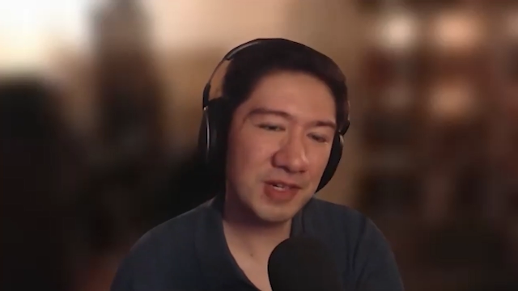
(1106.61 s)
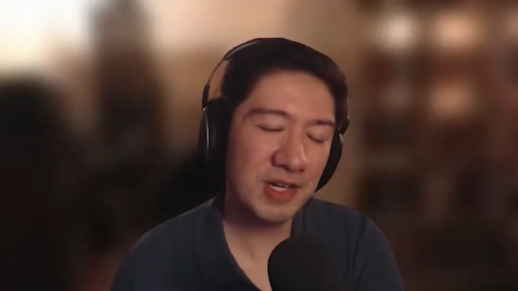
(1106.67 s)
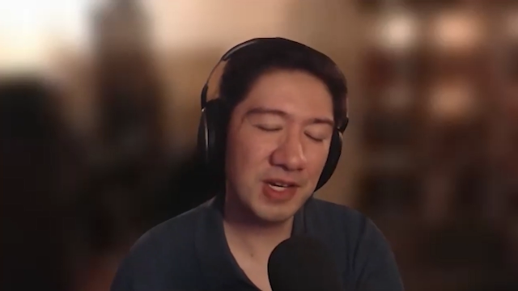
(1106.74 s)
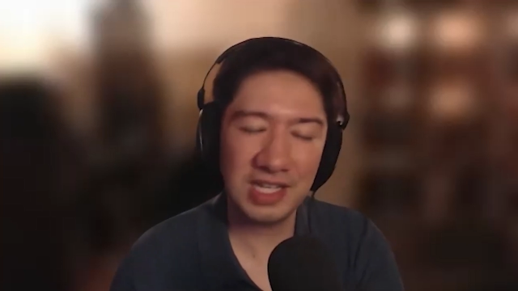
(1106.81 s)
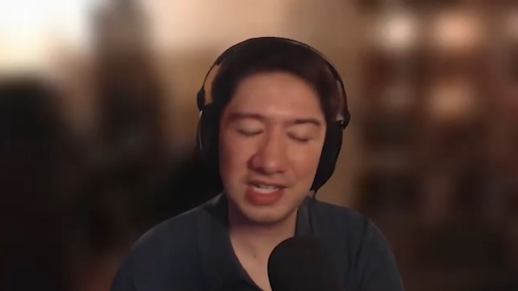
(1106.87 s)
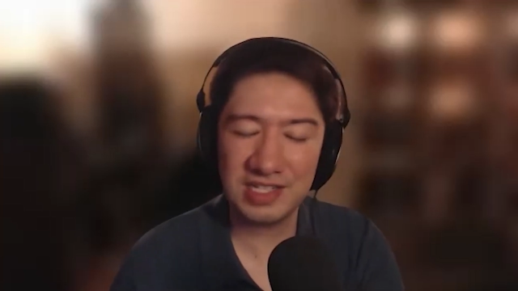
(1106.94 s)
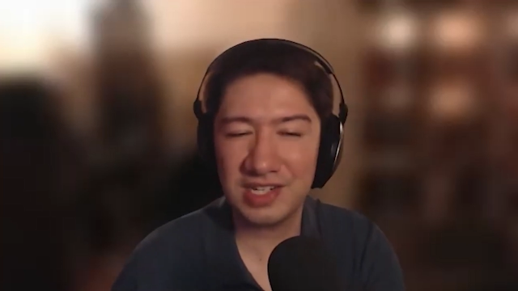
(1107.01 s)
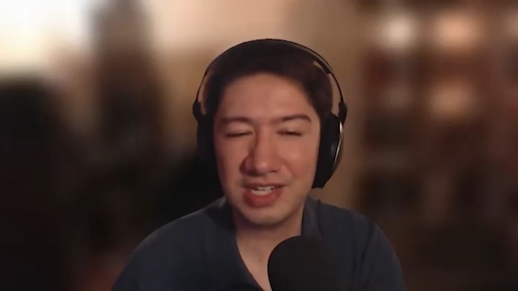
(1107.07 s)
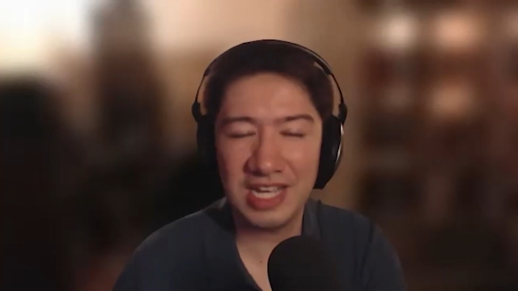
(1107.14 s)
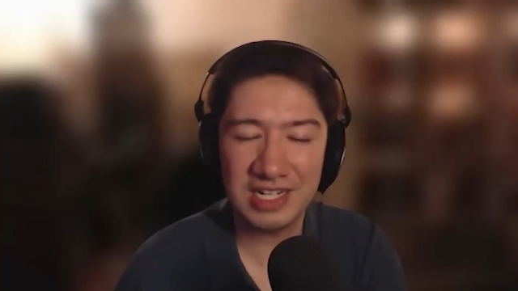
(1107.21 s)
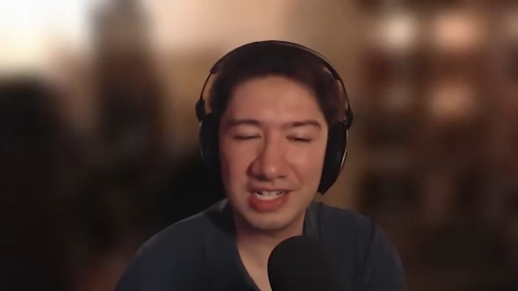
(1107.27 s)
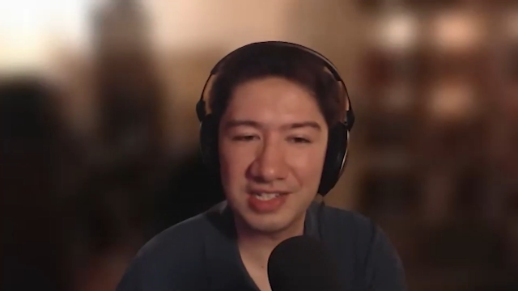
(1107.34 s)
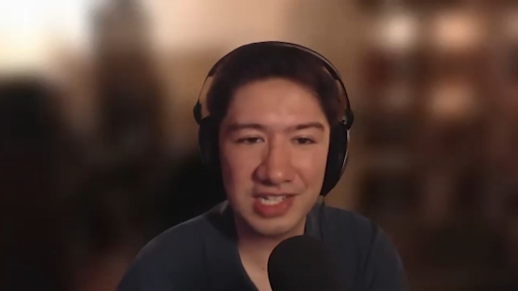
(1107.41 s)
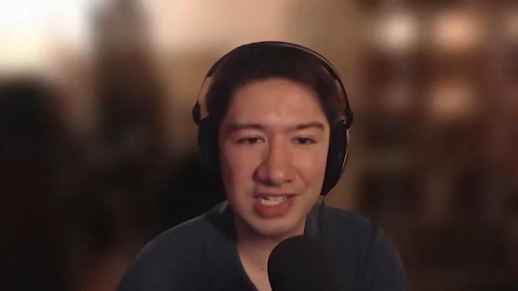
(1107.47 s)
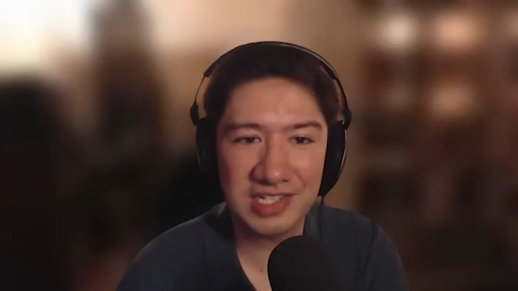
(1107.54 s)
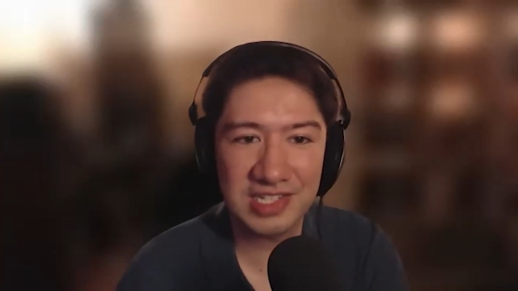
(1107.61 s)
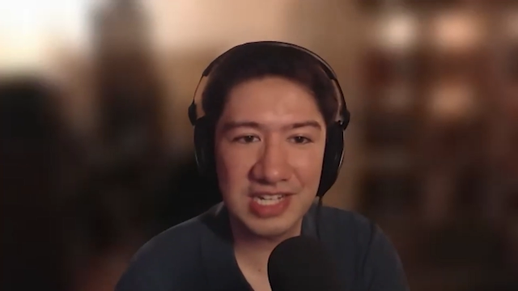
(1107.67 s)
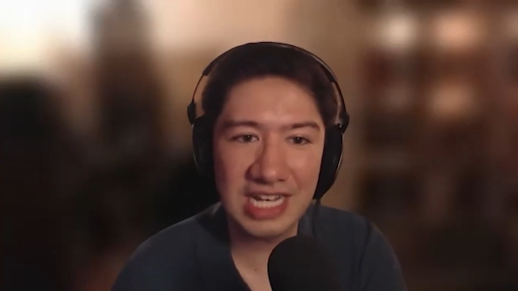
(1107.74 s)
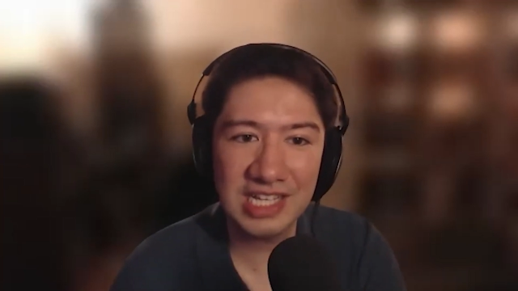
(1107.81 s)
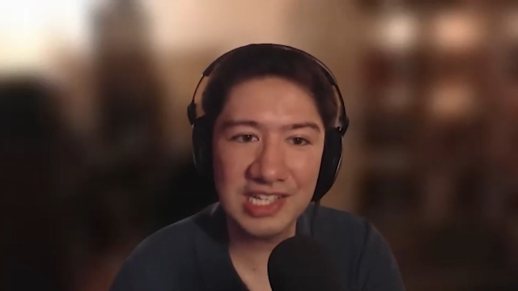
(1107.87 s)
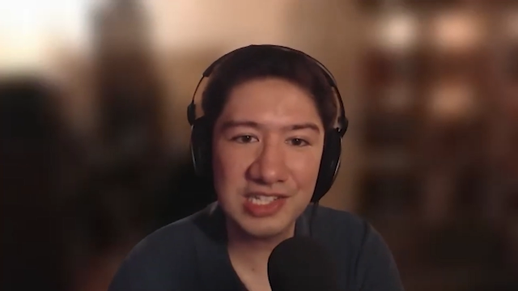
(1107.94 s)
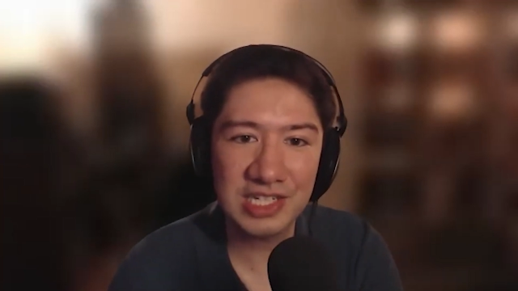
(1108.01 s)
Unless, again, it's like a
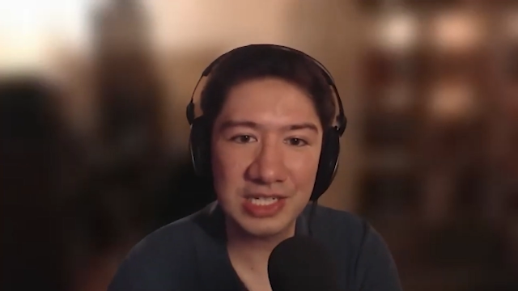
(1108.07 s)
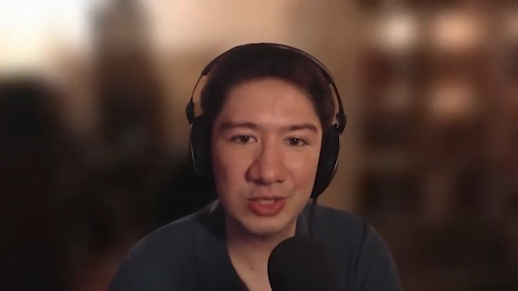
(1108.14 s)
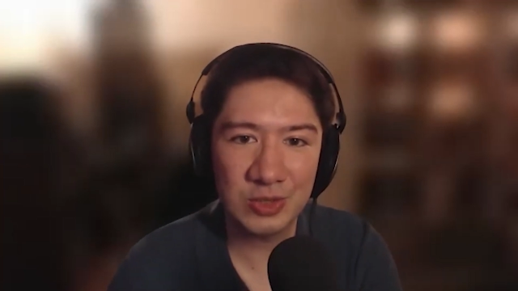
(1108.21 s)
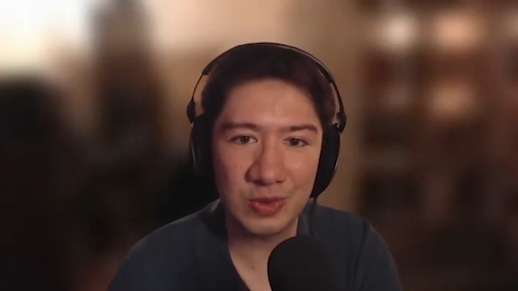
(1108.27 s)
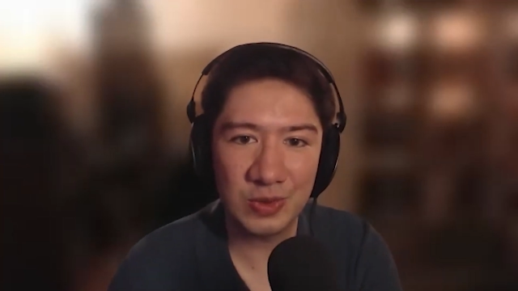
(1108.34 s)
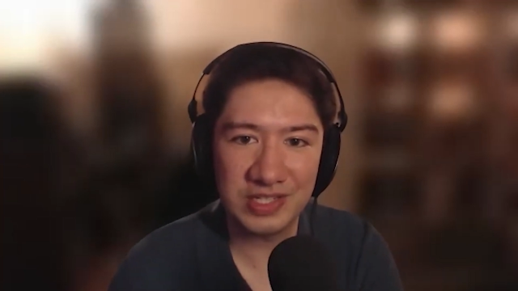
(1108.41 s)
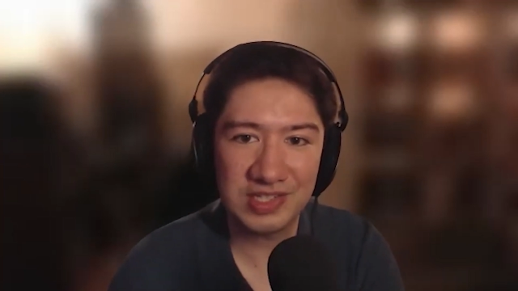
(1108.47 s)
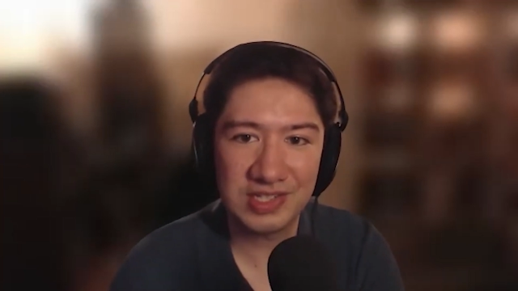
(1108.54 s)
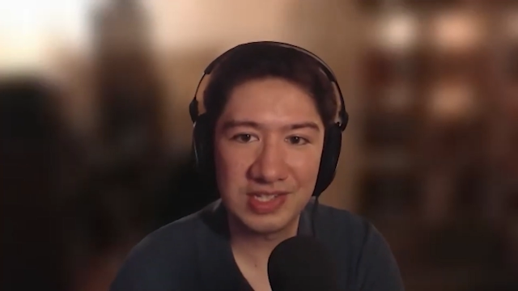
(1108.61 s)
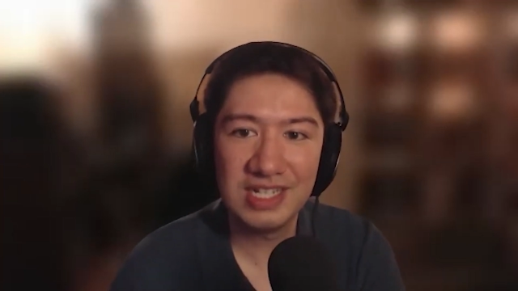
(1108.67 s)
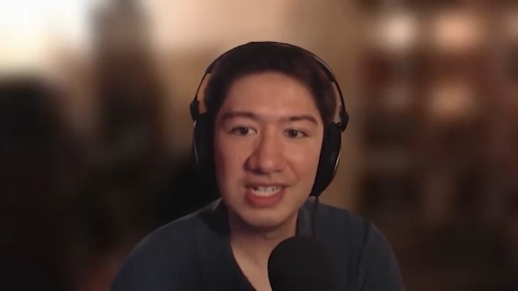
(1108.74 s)
stylistic choice.